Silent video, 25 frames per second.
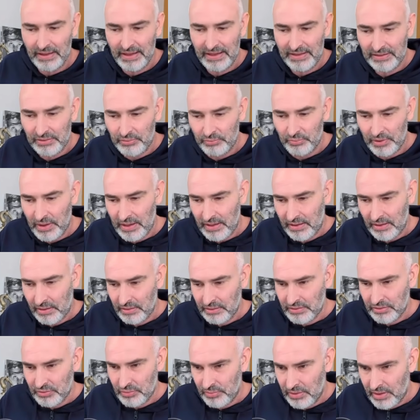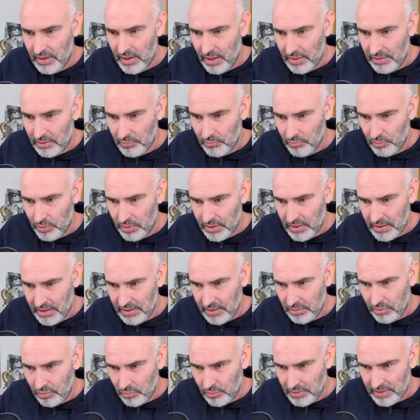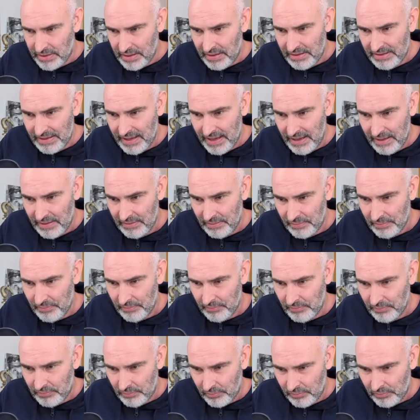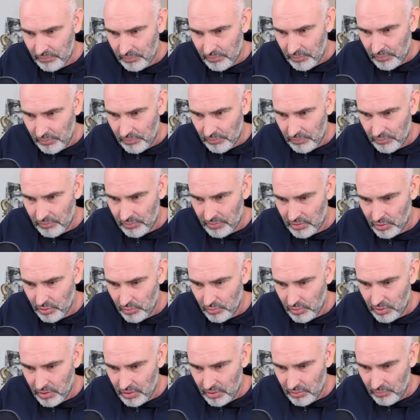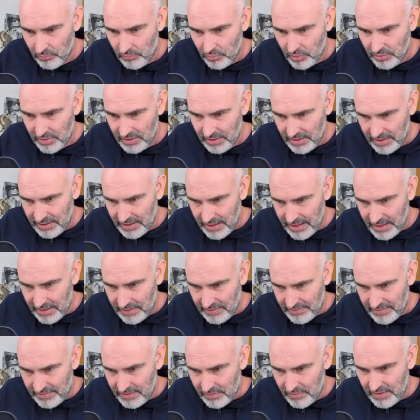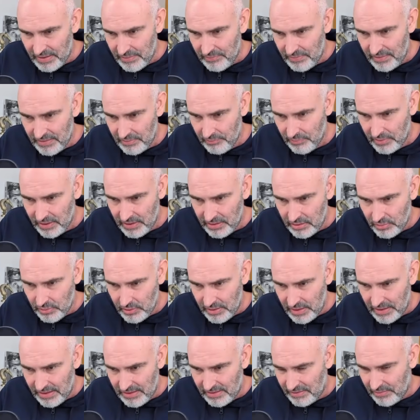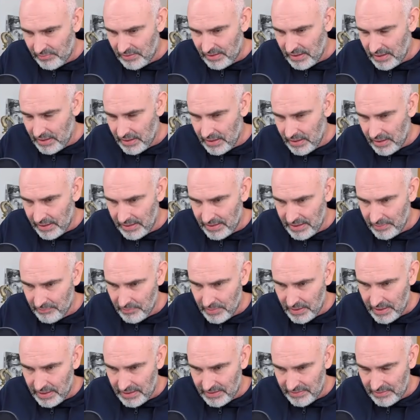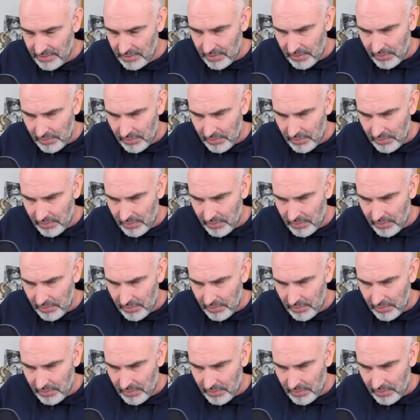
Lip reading: 8th rank so the other rook can join the attack. So rook to e8, still keeping the pressure on e3. He plays